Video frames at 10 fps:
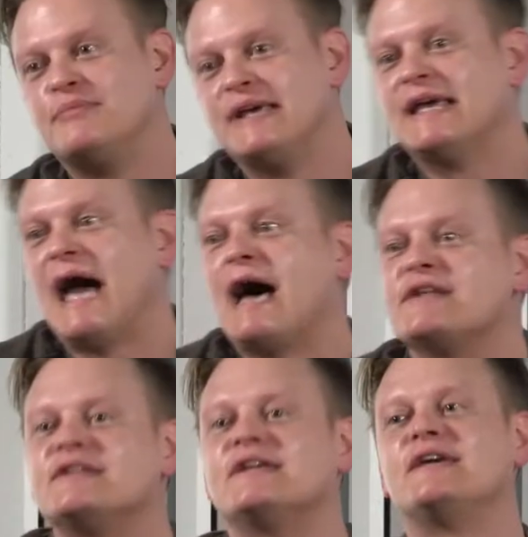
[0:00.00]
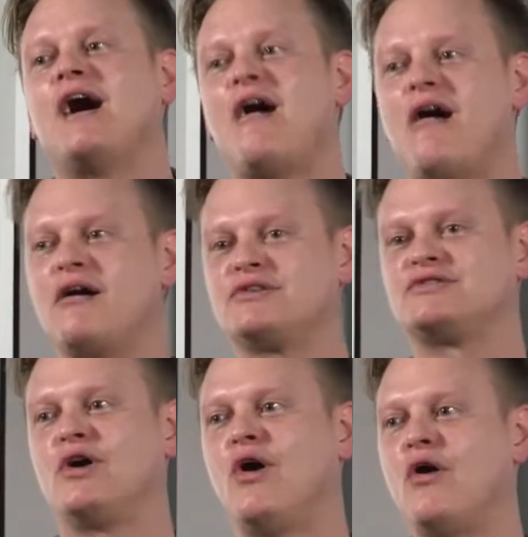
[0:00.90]
to be at the
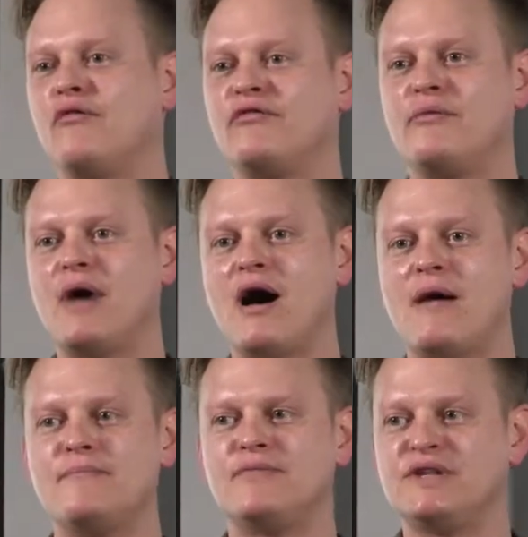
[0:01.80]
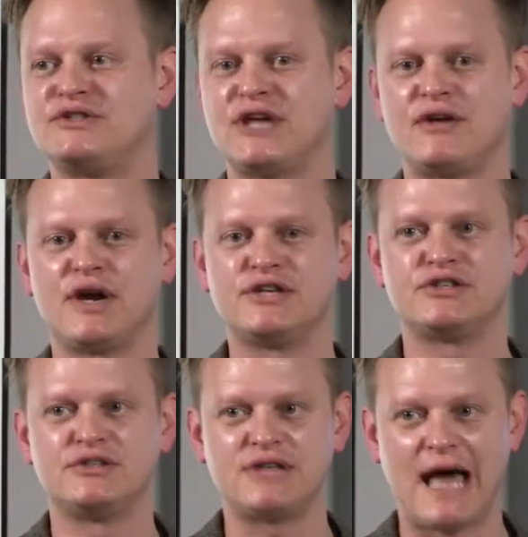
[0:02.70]
heart of this
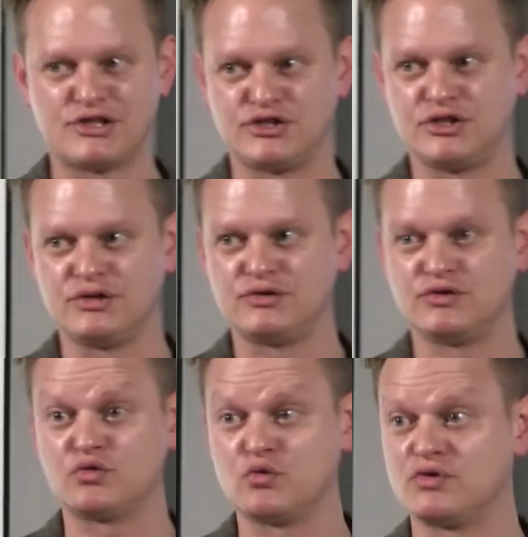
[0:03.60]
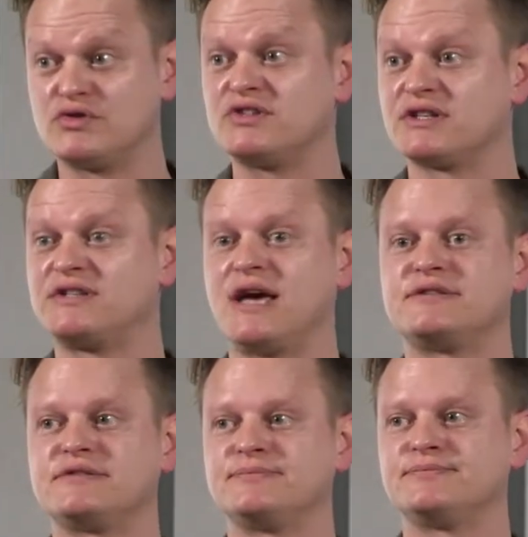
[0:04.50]
generation's attitude towards
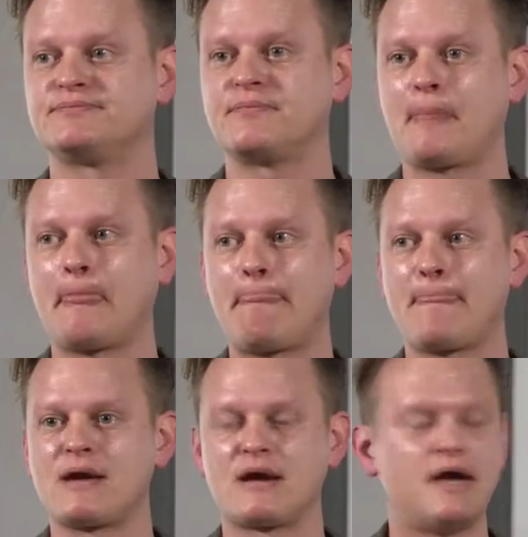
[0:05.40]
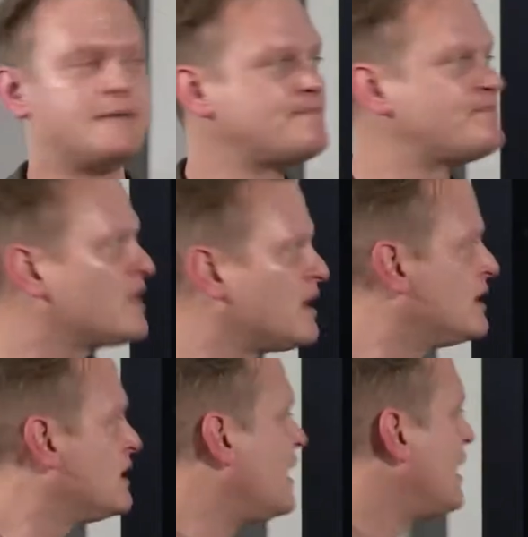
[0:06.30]
success. Okay?
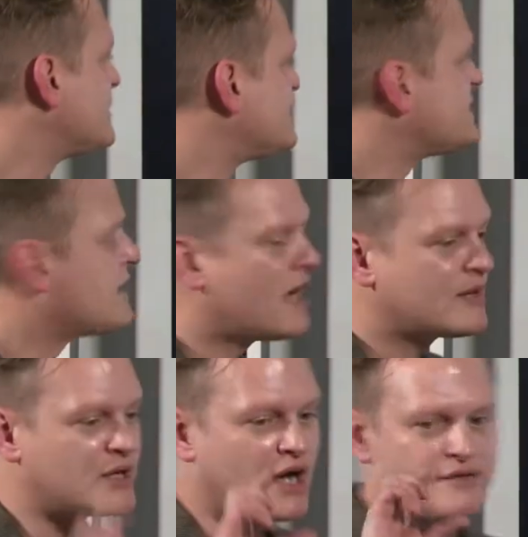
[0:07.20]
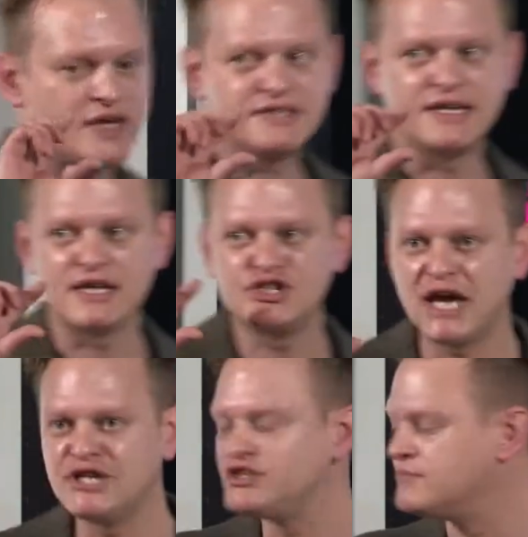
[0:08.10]
I think this is we're kind of seeing a
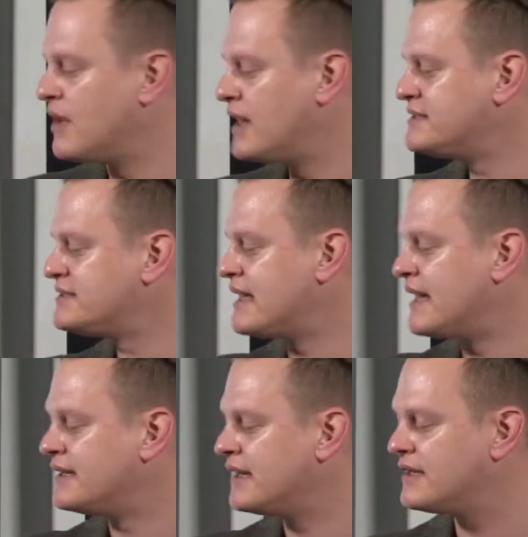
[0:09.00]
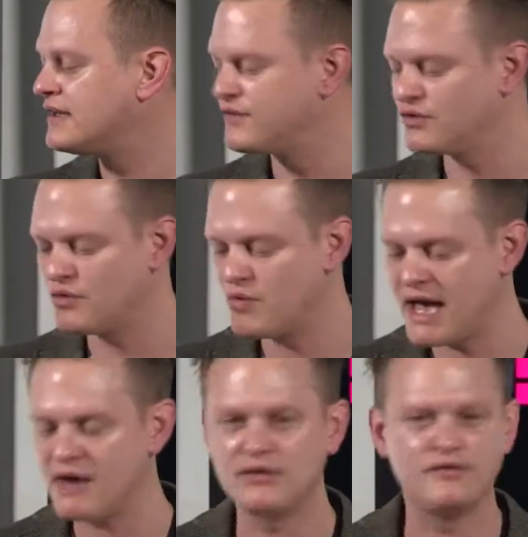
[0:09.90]
change in mindset. And if you're
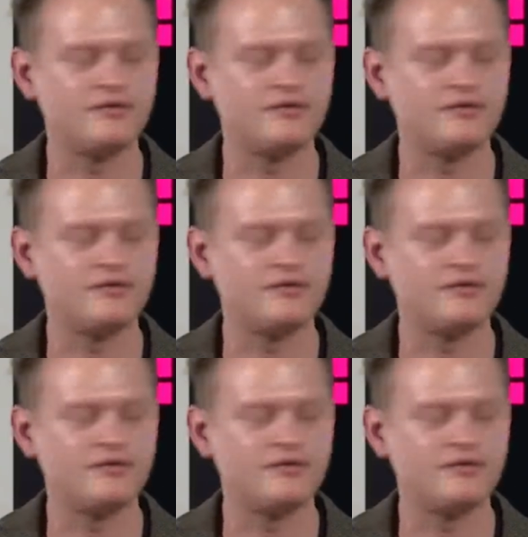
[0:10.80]
aware